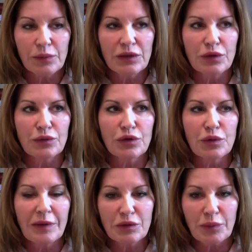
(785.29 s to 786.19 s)
We do
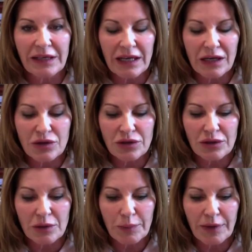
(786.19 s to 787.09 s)
too much radiation
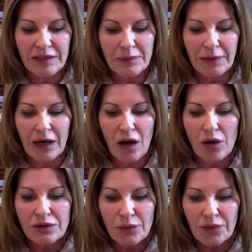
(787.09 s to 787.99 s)
to the breast, but I
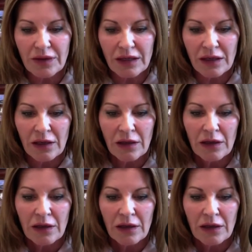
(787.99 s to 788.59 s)
also think